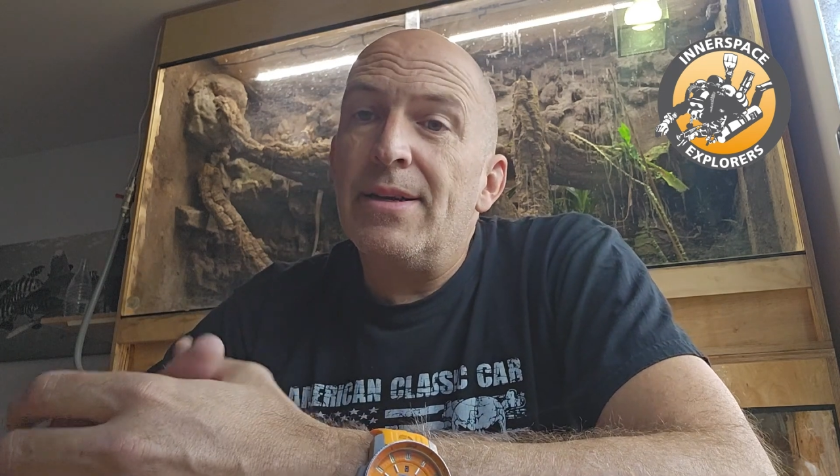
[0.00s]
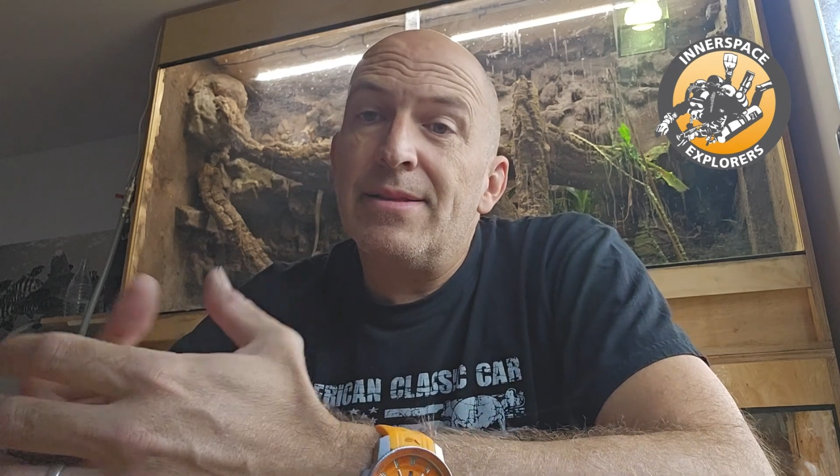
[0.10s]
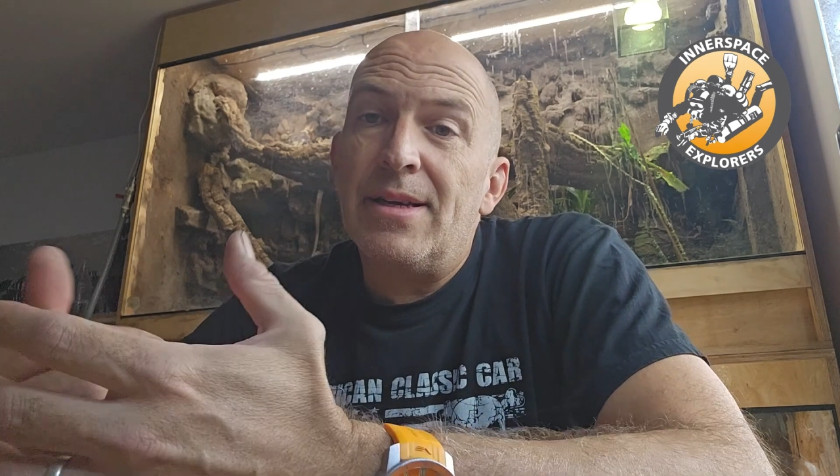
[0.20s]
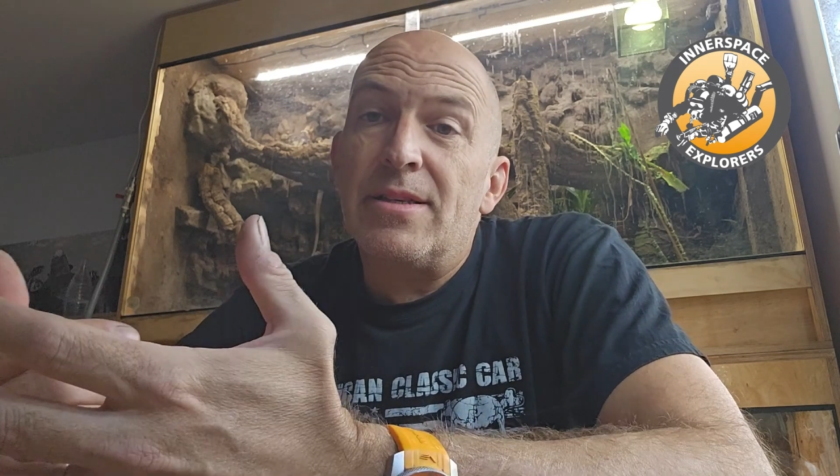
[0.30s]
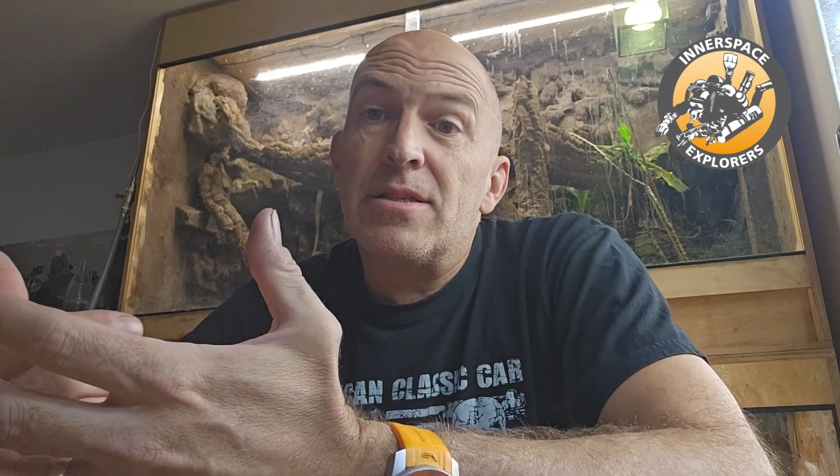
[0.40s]
and
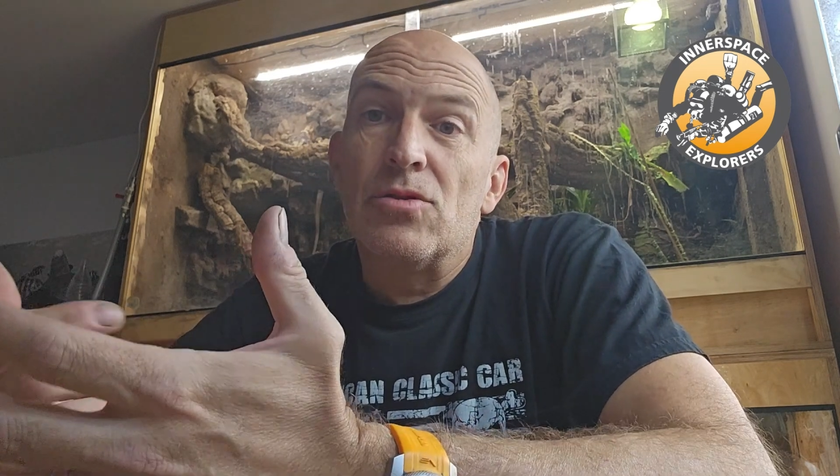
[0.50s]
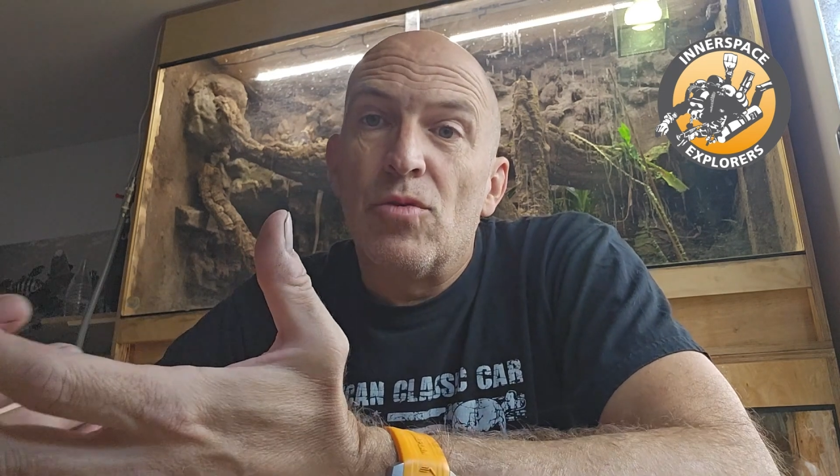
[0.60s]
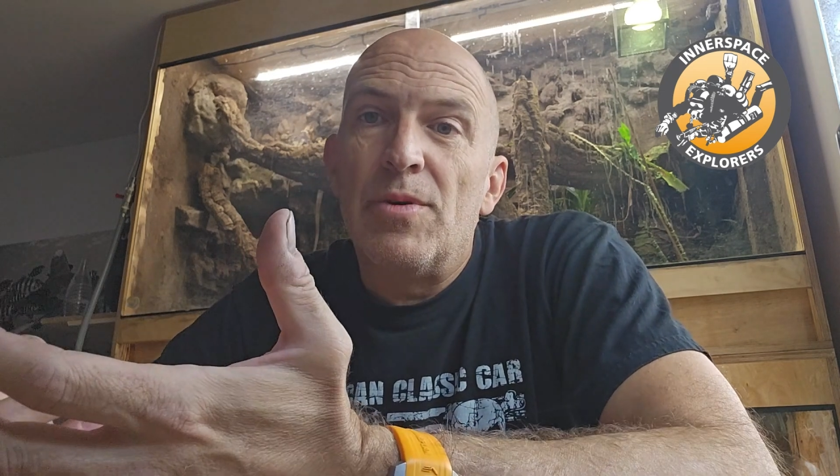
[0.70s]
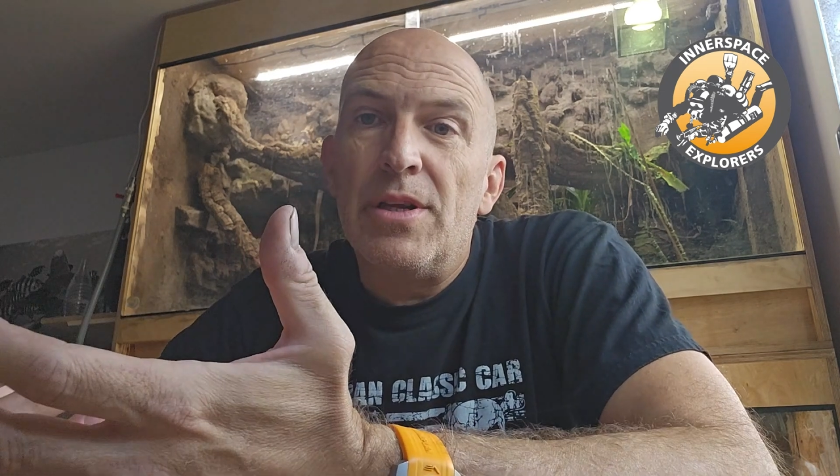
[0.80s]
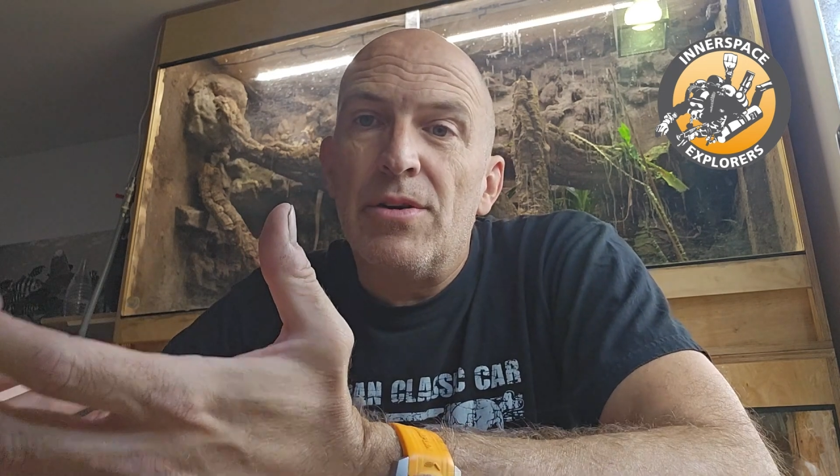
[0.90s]
that is
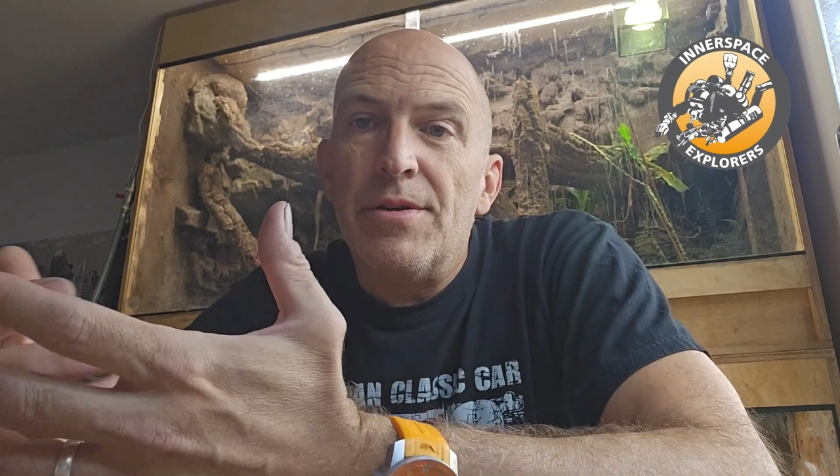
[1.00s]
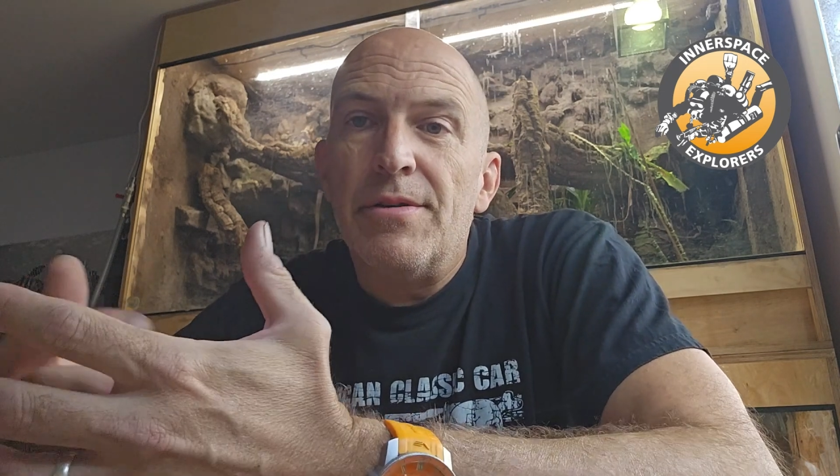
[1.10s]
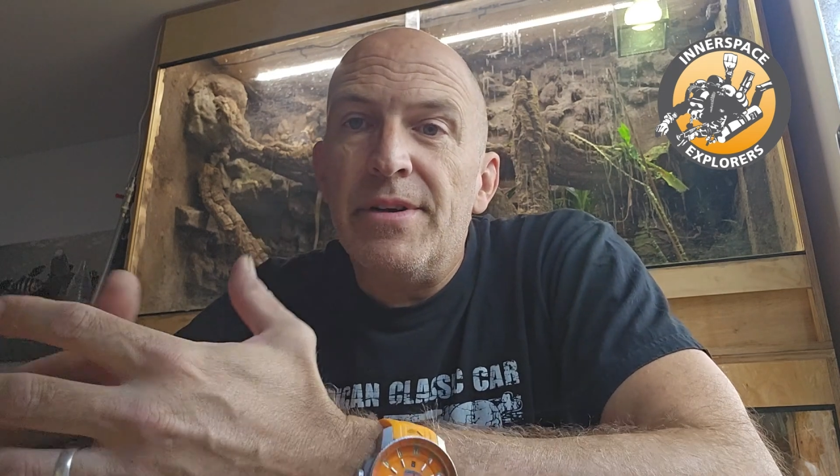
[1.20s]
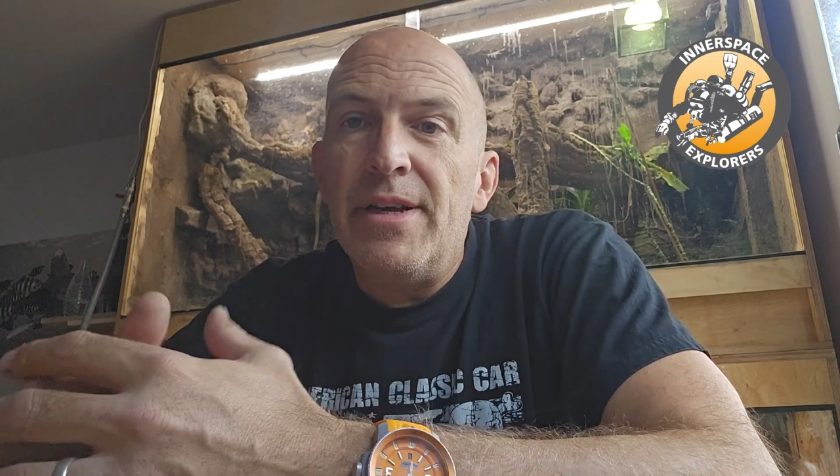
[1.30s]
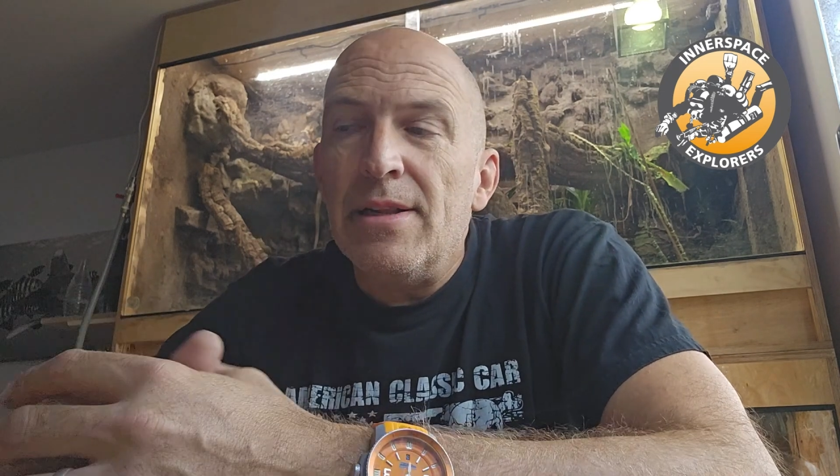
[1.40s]
normally on a
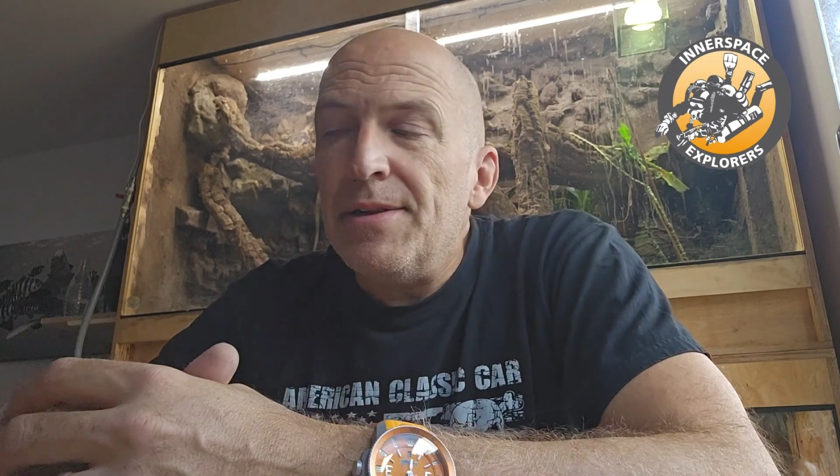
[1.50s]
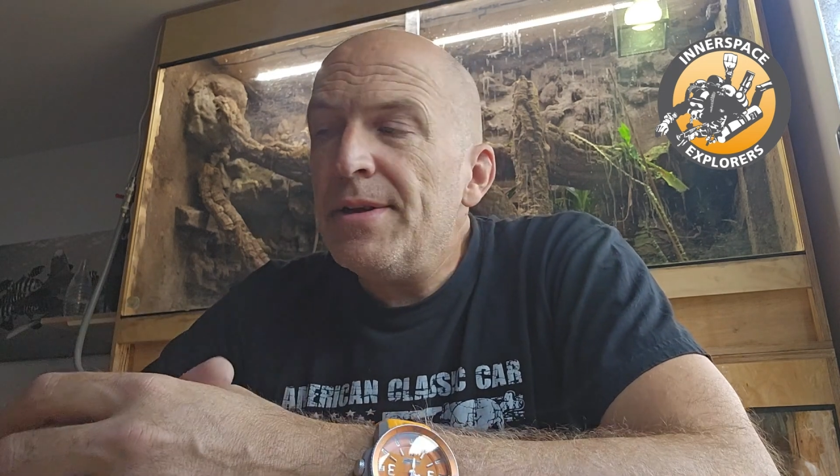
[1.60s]
reel.